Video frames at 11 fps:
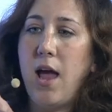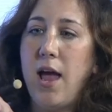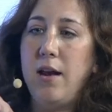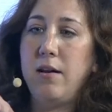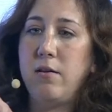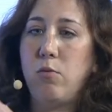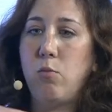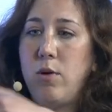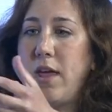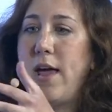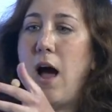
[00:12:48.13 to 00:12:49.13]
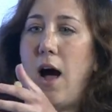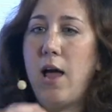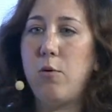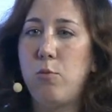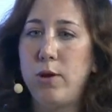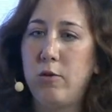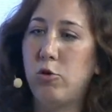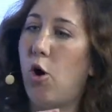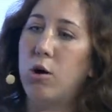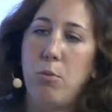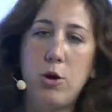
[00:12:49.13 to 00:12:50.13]
And with AI, we
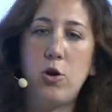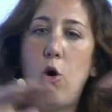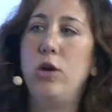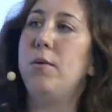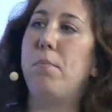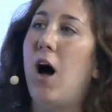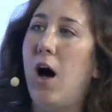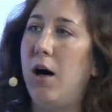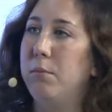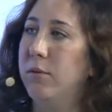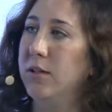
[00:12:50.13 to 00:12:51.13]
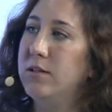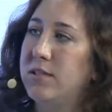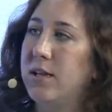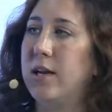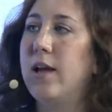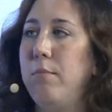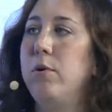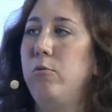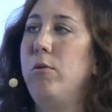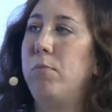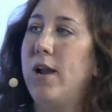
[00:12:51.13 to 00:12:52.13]
talk about whole departments that can be
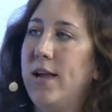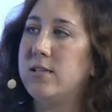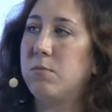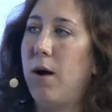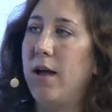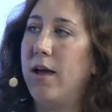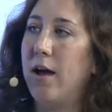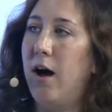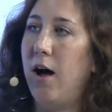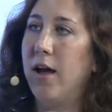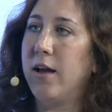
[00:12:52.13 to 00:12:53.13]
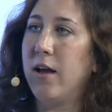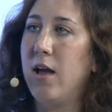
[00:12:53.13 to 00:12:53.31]
replaced by AI.